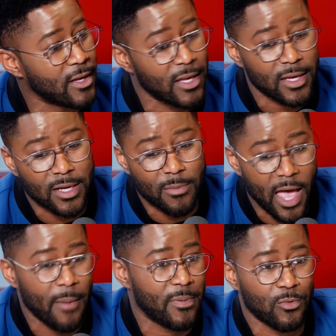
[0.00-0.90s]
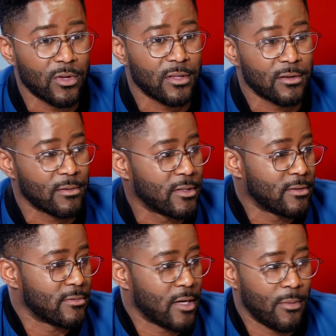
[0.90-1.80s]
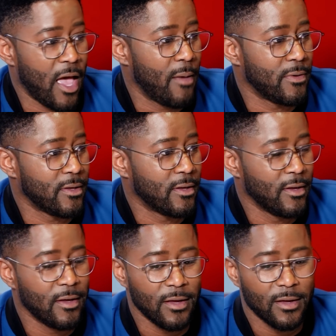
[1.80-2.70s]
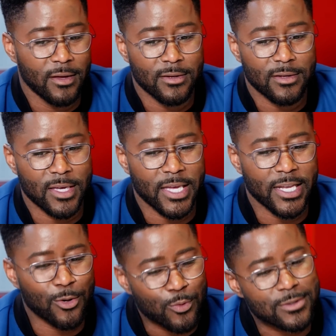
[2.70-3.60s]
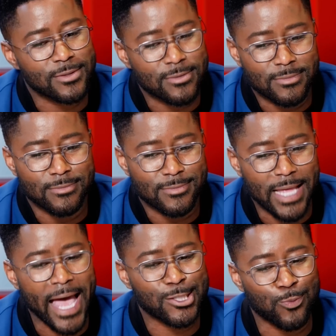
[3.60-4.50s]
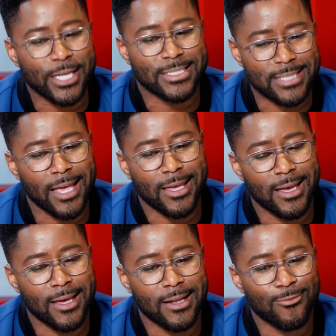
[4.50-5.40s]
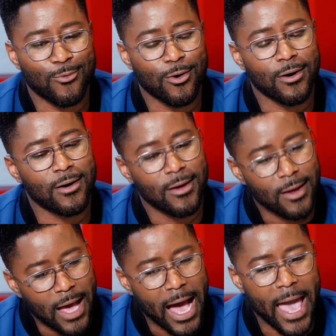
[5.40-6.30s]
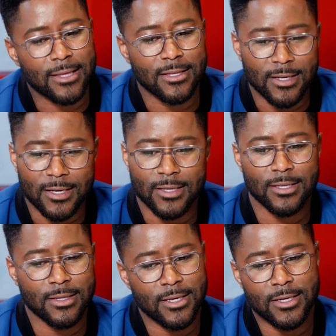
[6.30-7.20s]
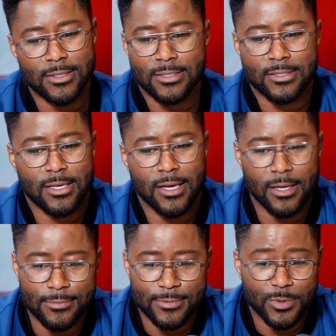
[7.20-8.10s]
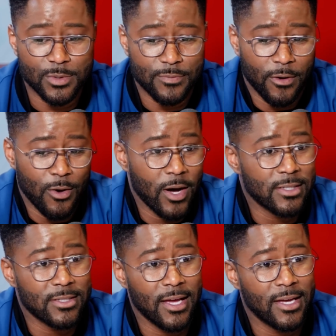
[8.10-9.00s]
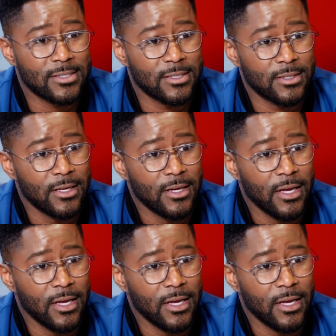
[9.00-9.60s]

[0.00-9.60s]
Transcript: And I'm happy with him. And I'm happy. And it was, that's when it sank in, where I had to look at the league and just say, it was fun while it lasted.